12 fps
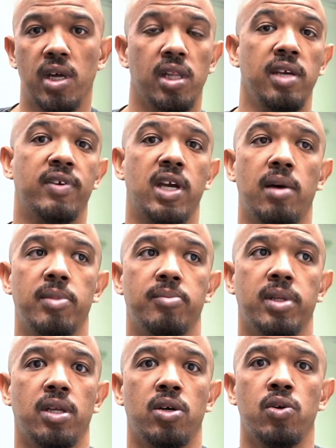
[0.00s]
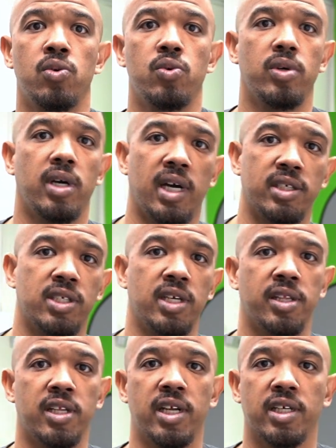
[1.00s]
leave a comment below. I'll see you
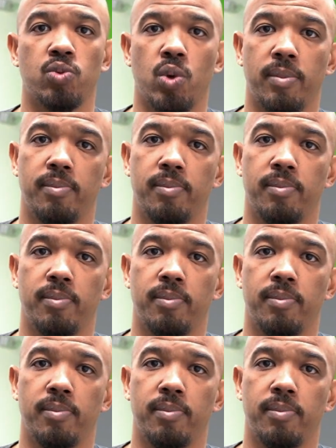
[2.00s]
at the next one.